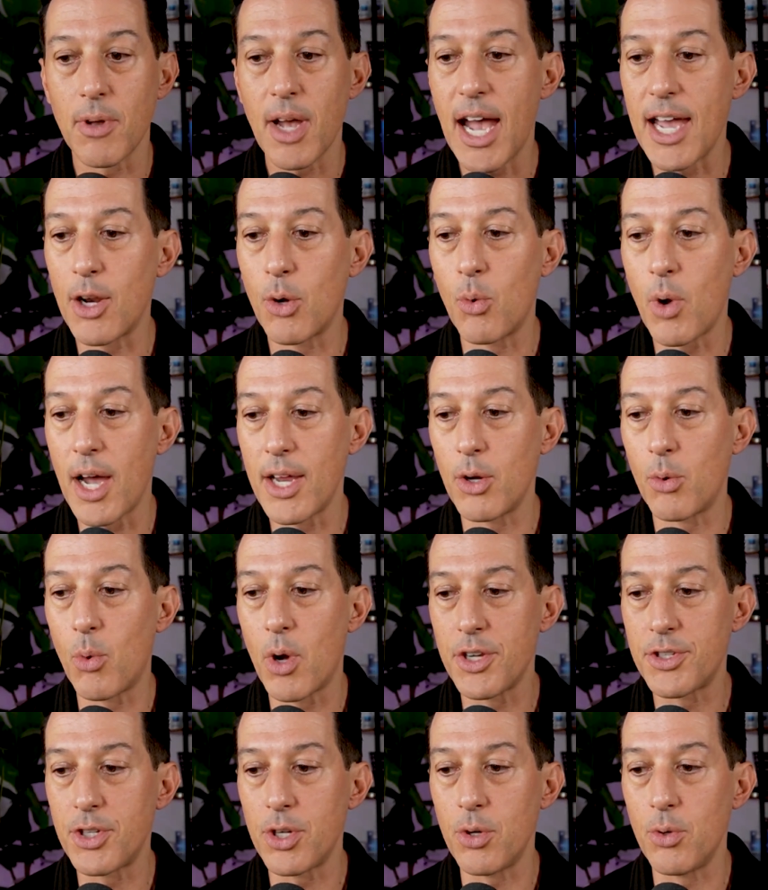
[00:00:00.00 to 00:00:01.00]
I don't, I don't
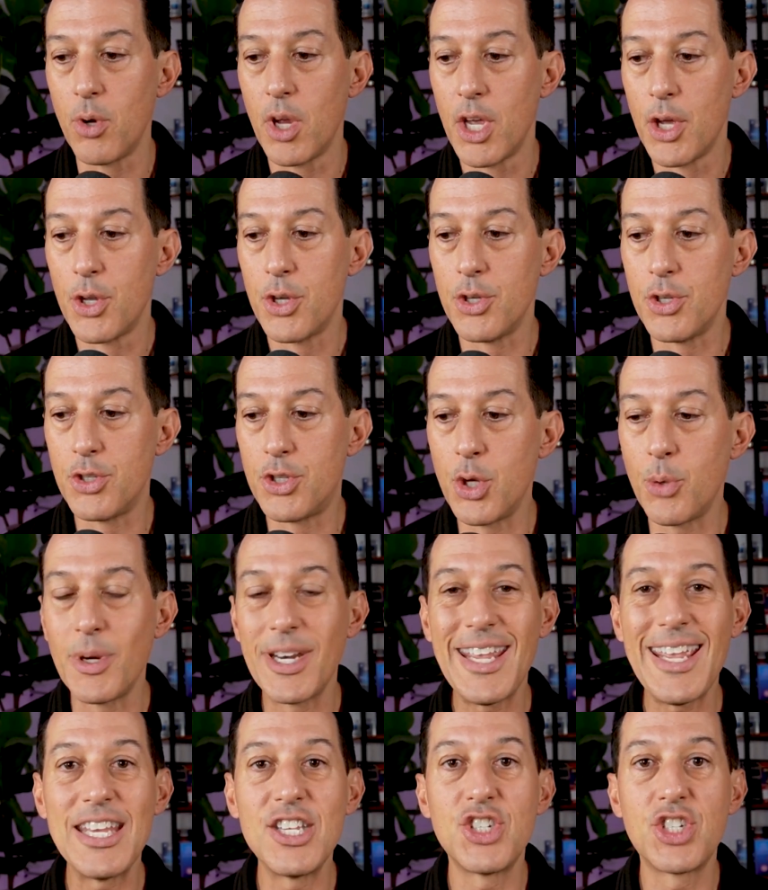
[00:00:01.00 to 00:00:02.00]
want to do an
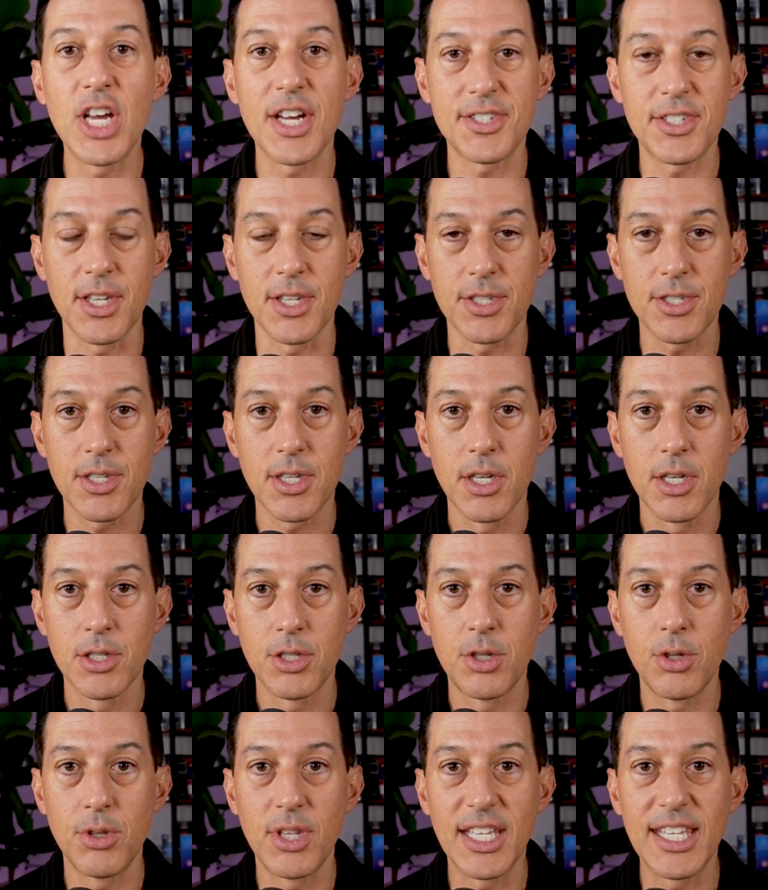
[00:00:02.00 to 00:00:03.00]
injustice
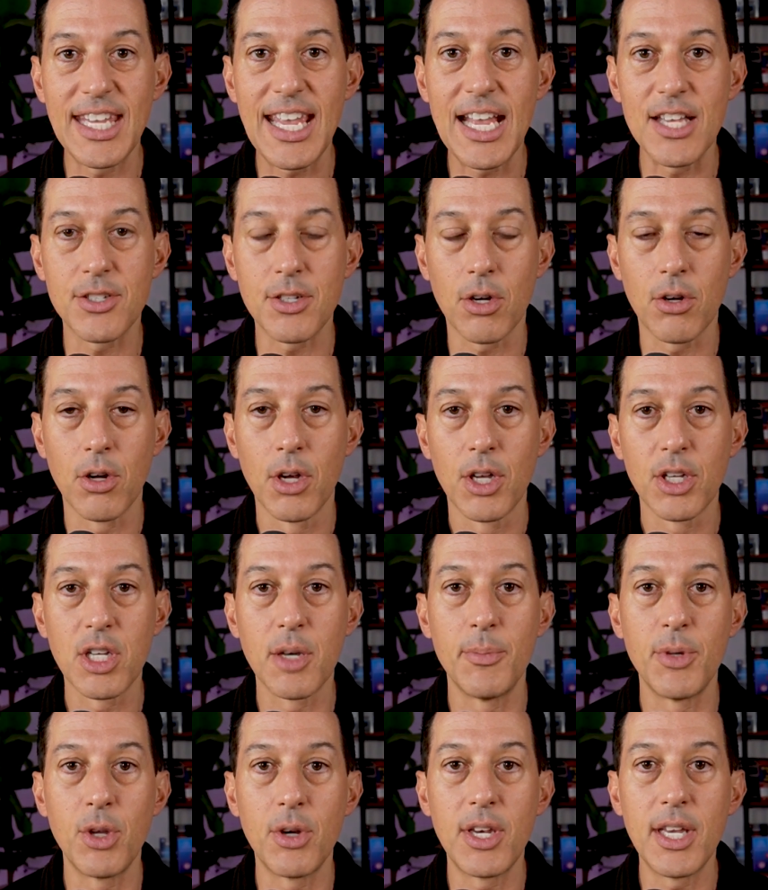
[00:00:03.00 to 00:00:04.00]
to the cancer
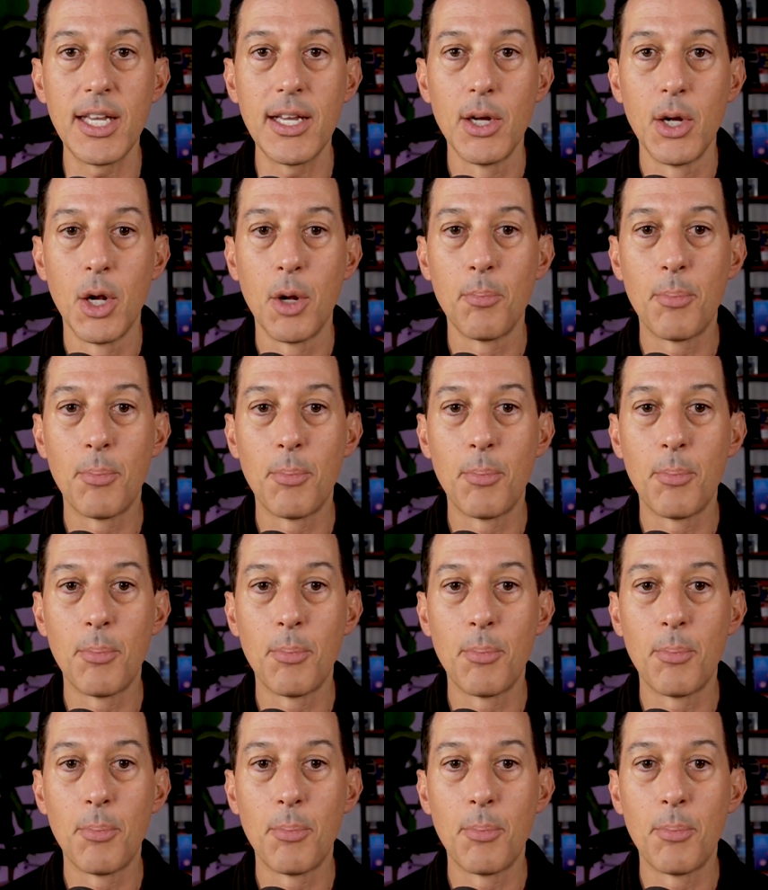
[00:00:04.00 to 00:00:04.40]
community